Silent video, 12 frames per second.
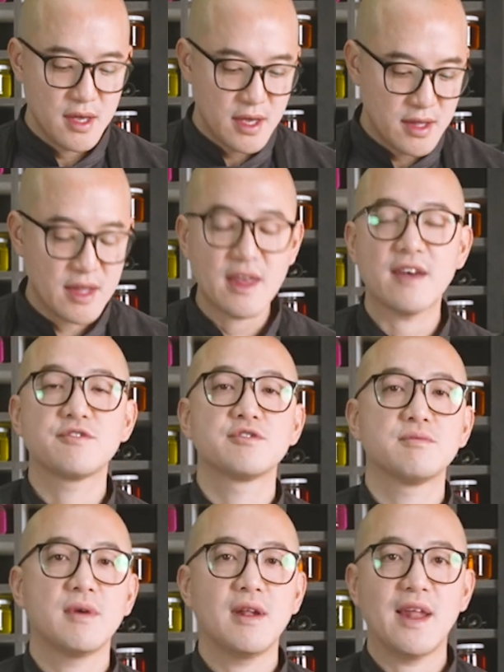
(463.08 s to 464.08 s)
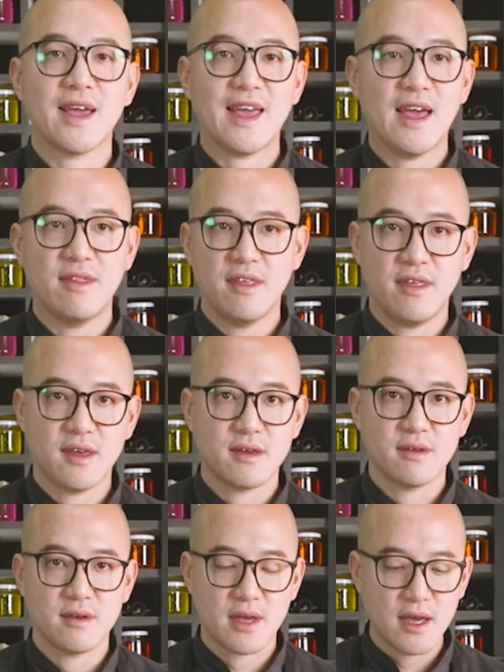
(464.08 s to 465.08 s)
It doesn't have to smell like anything,
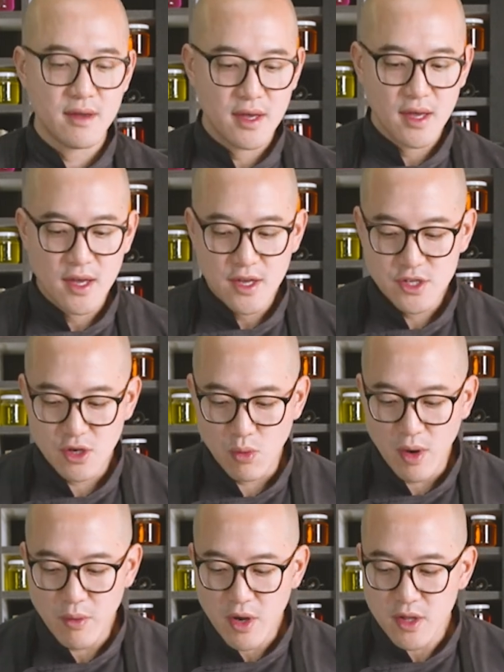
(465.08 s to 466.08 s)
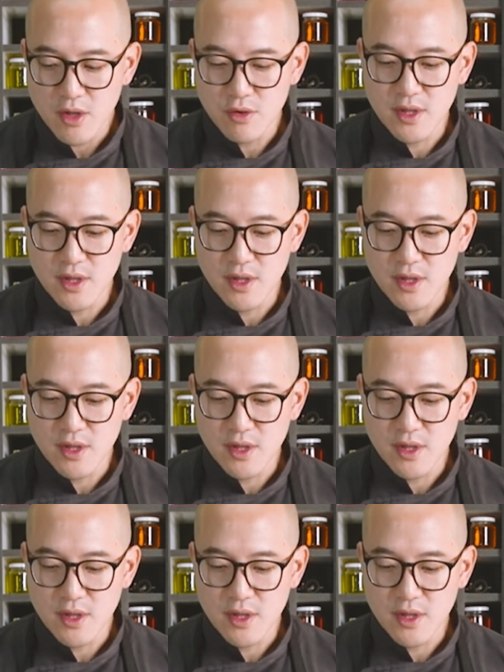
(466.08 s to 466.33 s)
okay? So what we're gonna do